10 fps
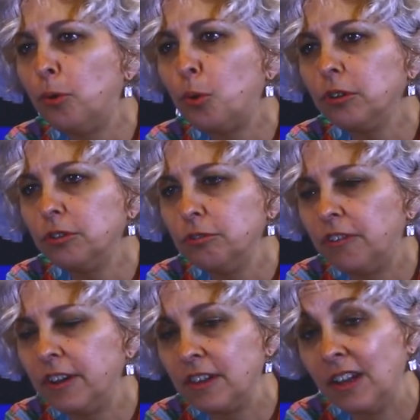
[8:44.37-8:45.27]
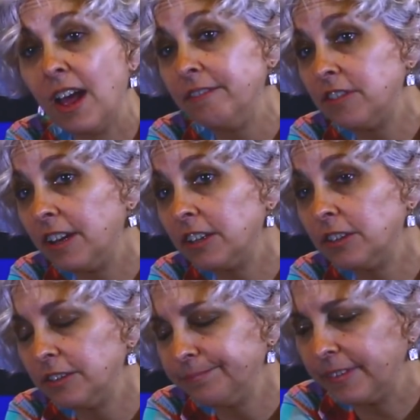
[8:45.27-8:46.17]
Horton who finds a live
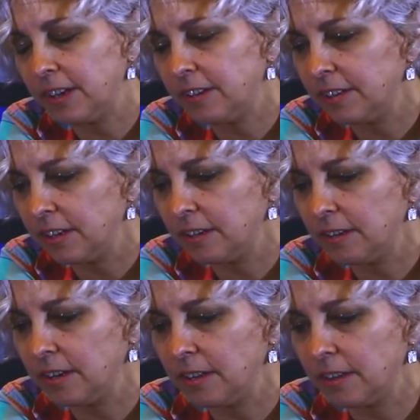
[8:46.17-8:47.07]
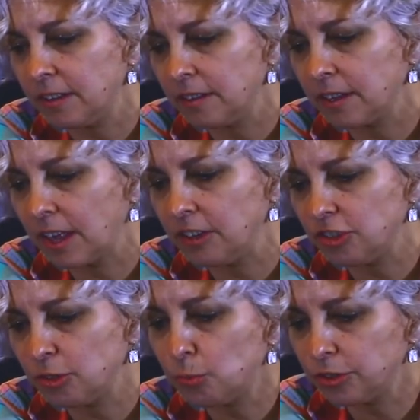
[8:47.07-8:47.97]
tiger in the cage
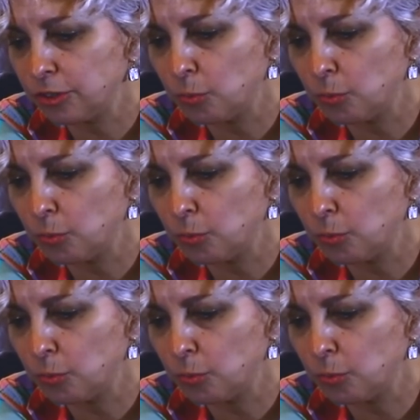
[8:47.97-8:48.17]
in the woods.